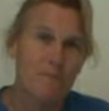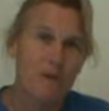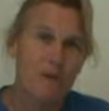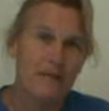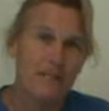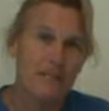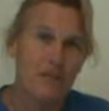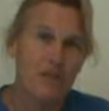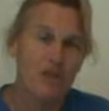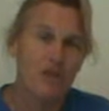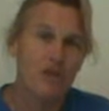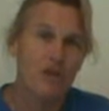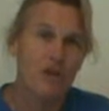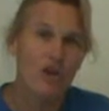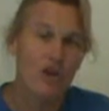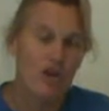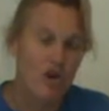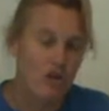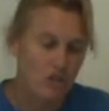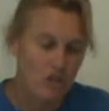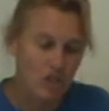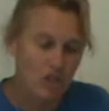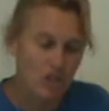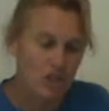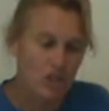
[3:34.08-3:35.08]
place that you can
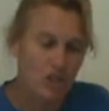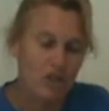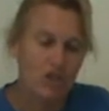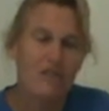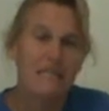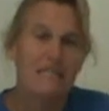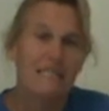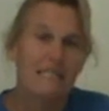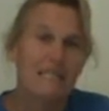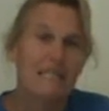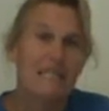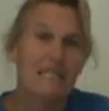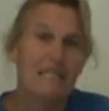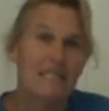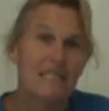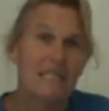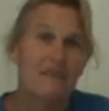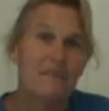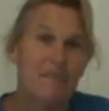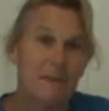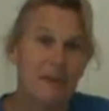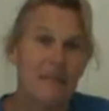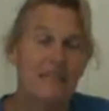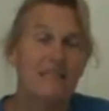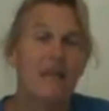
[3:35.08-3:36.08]
go to learn these little
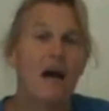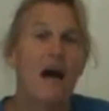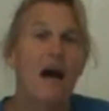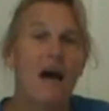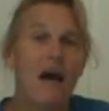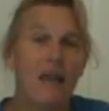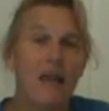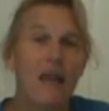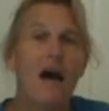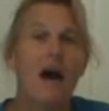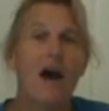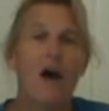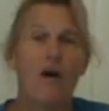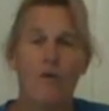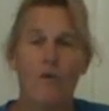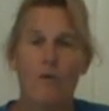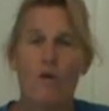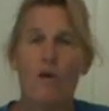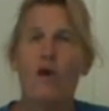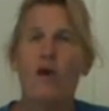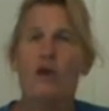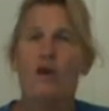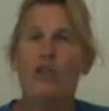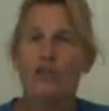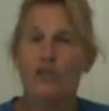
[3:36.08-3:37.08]
tidbits on how
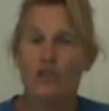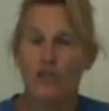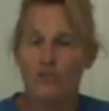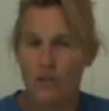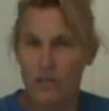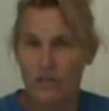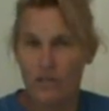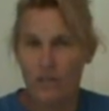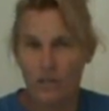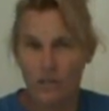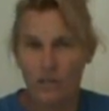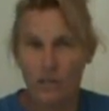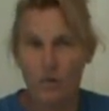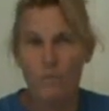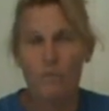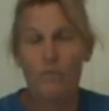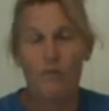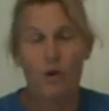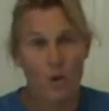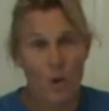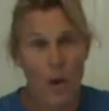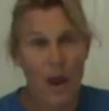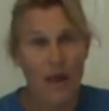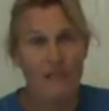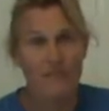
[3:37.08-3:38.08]
you can do
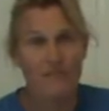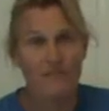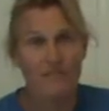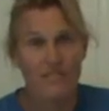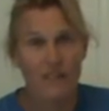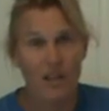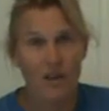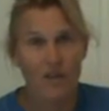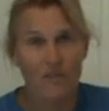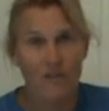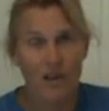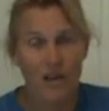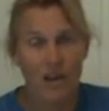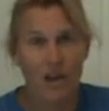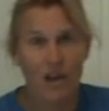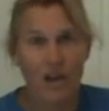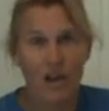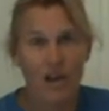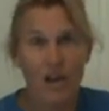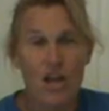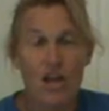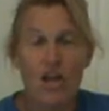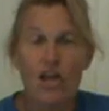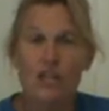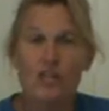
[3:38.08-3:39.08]
proactive
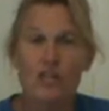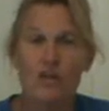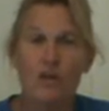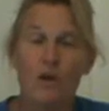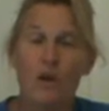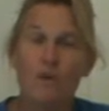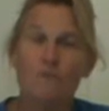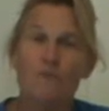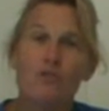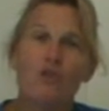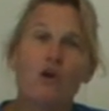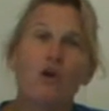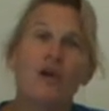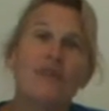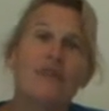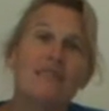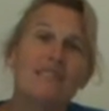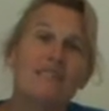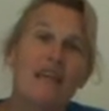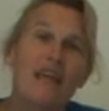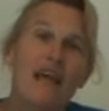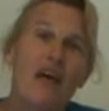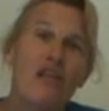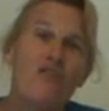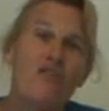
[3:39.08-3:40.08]
self-care. So come join
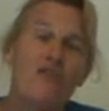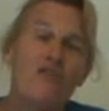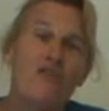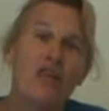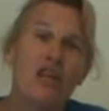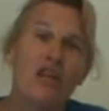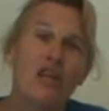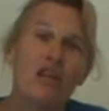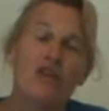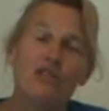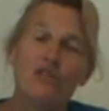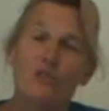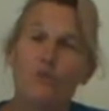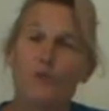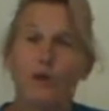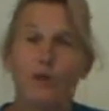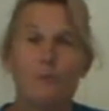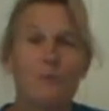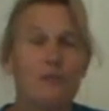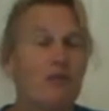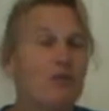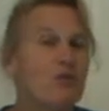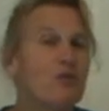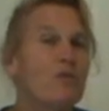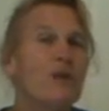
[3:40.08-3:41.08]
us on other videos. We're going
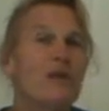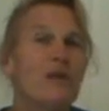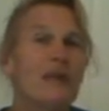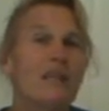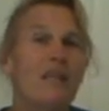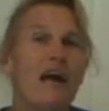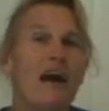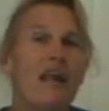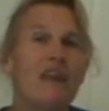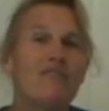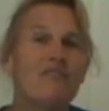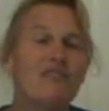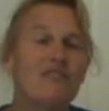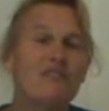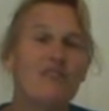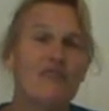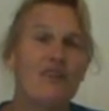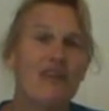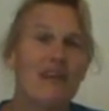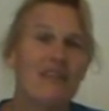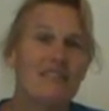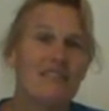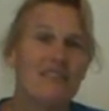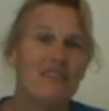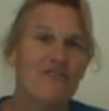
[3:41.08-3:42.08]
to be doing a lot of
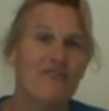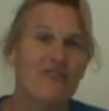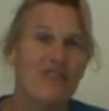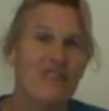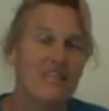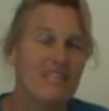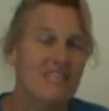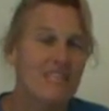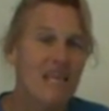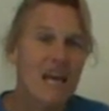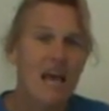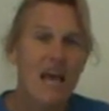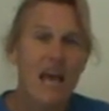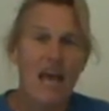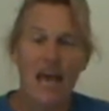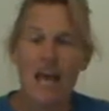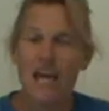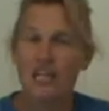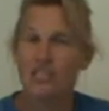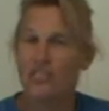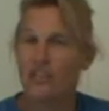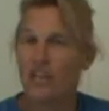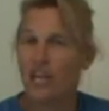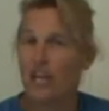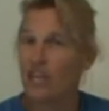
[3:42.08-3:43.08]
different activities.
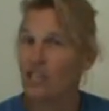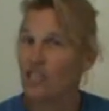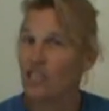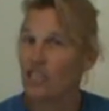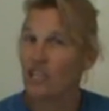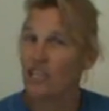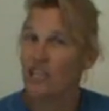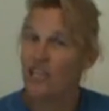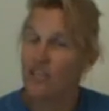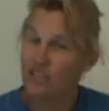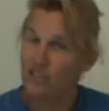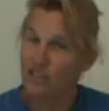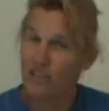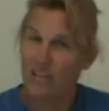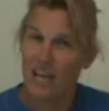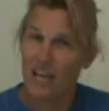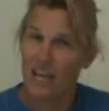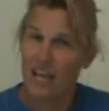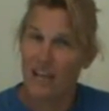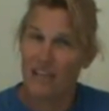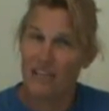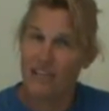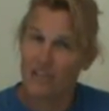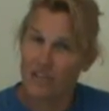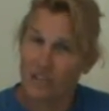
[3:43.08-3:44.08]
Education and
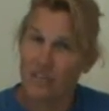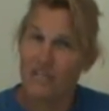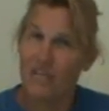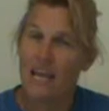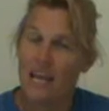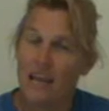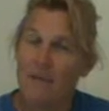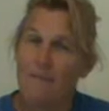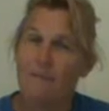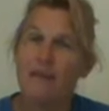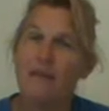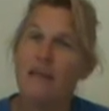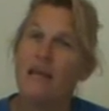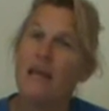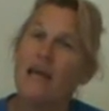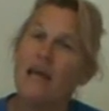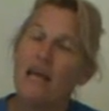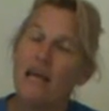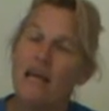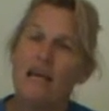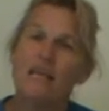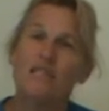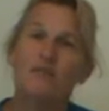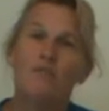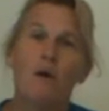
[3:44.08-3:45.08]
entertainment
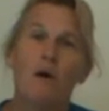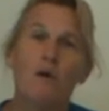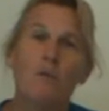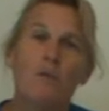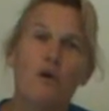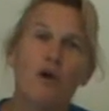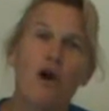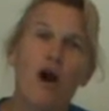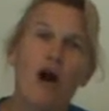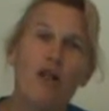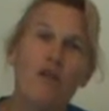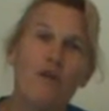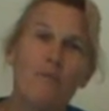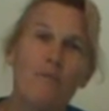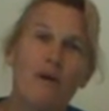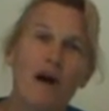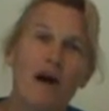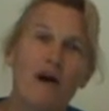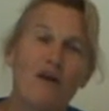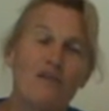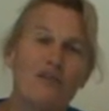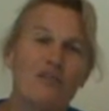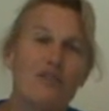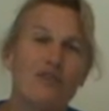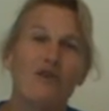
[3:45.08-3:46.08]
is what we're all
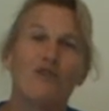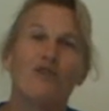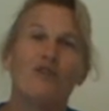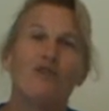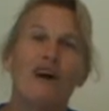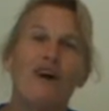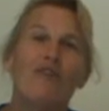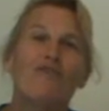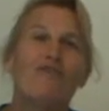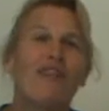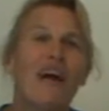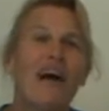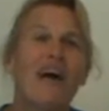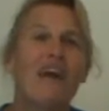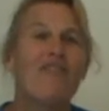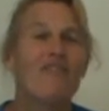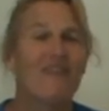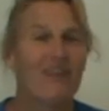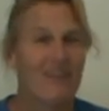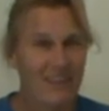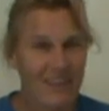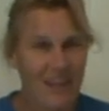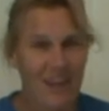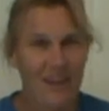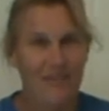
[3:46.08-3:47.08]
about. So love life,
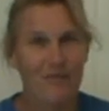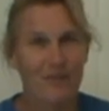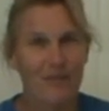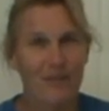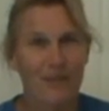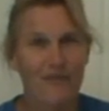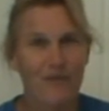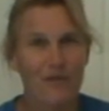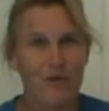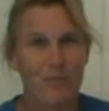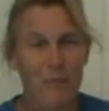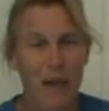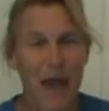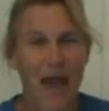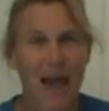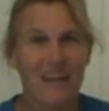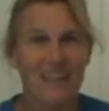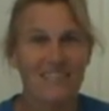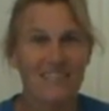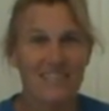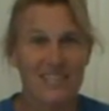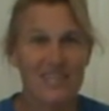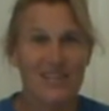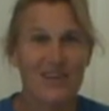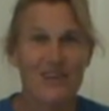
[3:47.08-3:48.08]
and life will love you back.
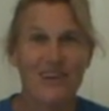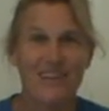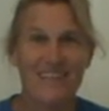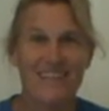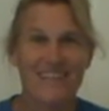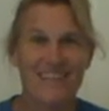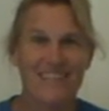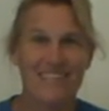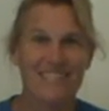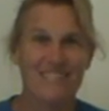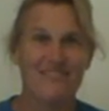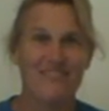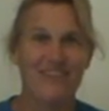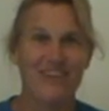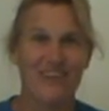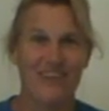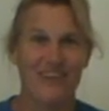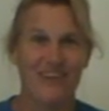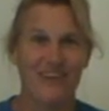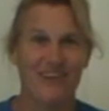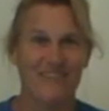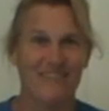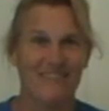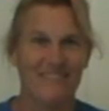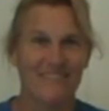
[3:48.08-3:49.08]
See you on the next
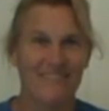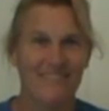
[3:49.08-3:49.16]
video.